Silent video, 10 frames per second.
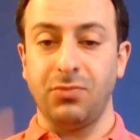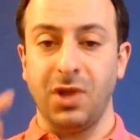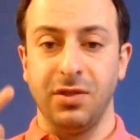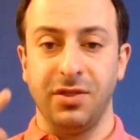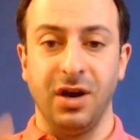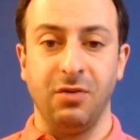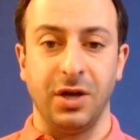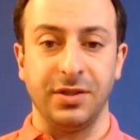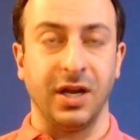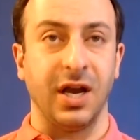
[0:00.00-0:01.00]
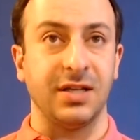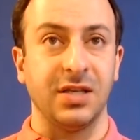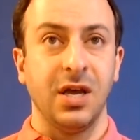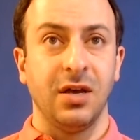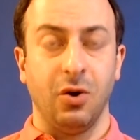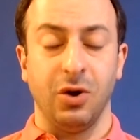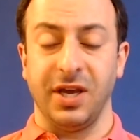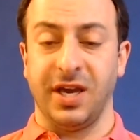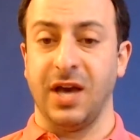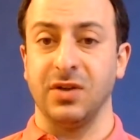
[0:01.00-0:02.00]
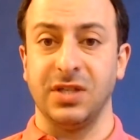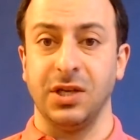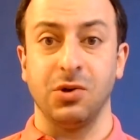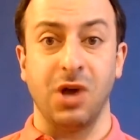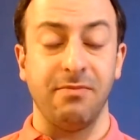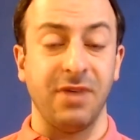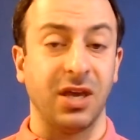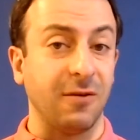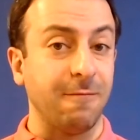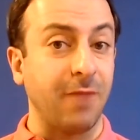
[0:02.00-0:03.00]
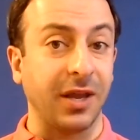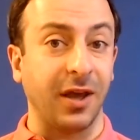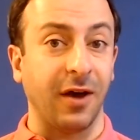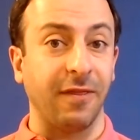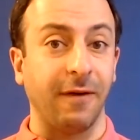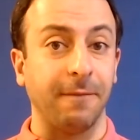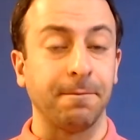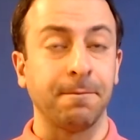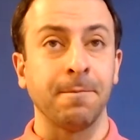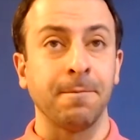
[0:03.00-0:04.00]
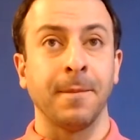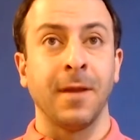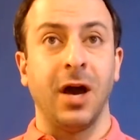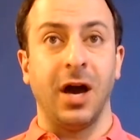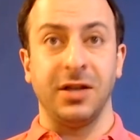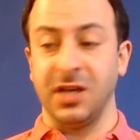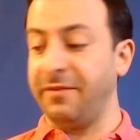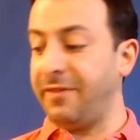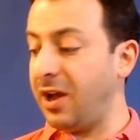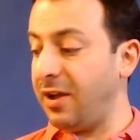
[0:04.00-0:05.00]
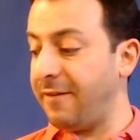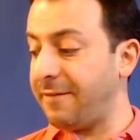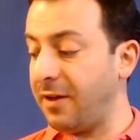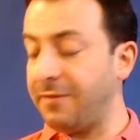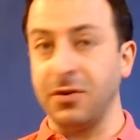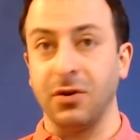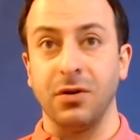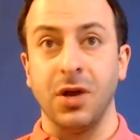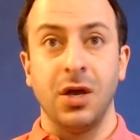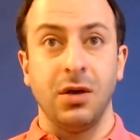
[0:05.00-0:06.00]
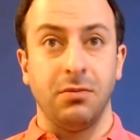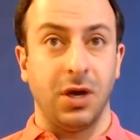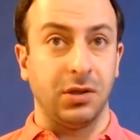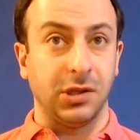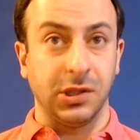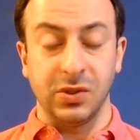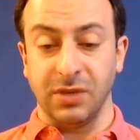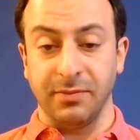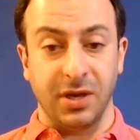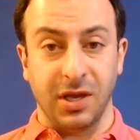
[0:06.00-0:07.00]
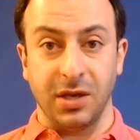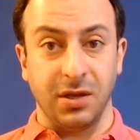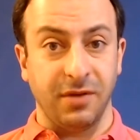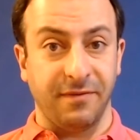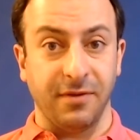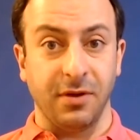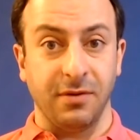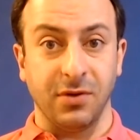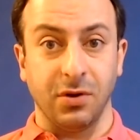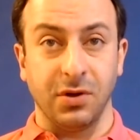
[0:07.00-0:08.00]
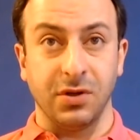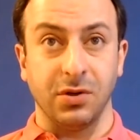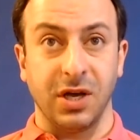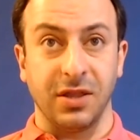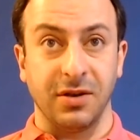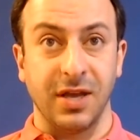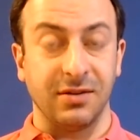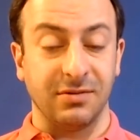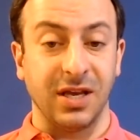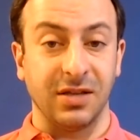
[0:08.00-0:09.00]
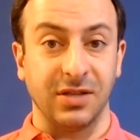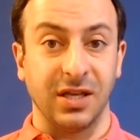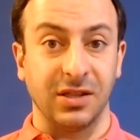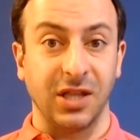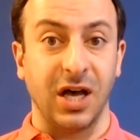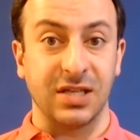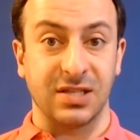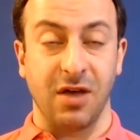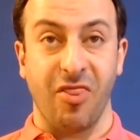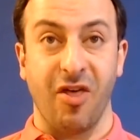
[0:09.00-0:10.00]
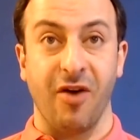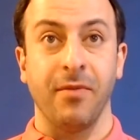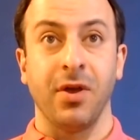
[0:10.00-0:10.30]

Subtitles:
Third one, the guys or the accounts that you're not making money on them, identify if you're losing money and if you're at a net loss on them,